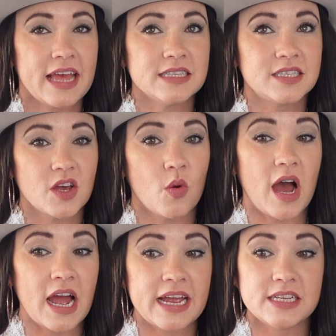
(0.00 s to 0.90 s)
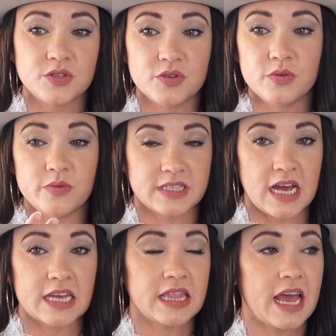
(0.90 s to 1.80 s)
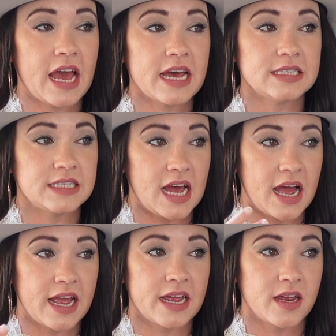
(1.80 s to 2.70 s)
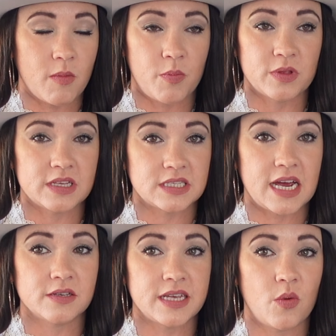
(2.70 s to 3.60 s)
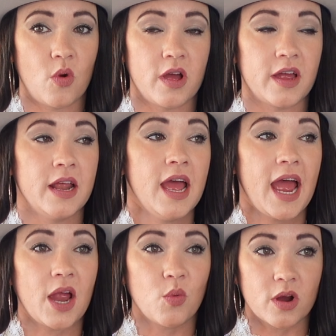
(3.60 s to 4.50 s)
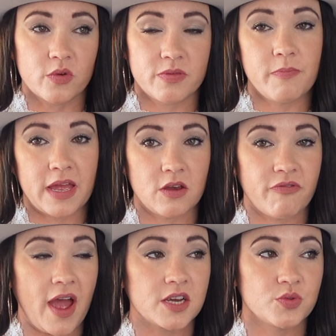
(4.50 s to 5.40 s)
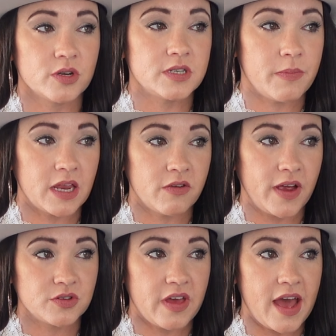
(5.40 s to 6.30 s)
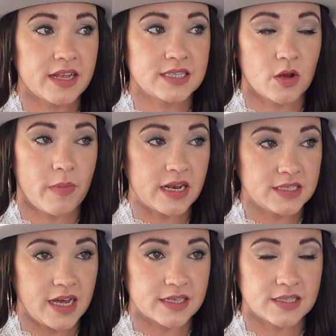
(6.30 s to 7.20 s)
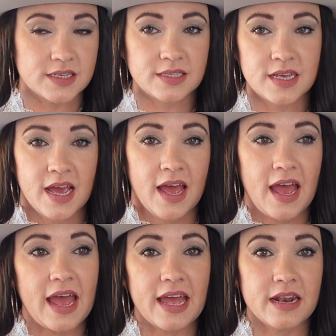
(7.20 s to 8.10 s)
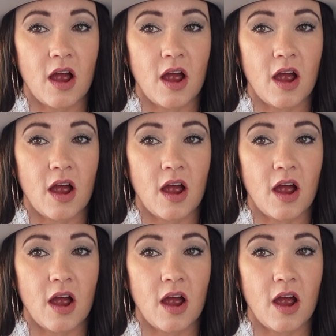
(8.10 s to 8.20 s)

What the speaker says: And so I do design the hats. I come up with the styles I want. I work with a manufacturer to manufacture the hats. They're made in Texas. And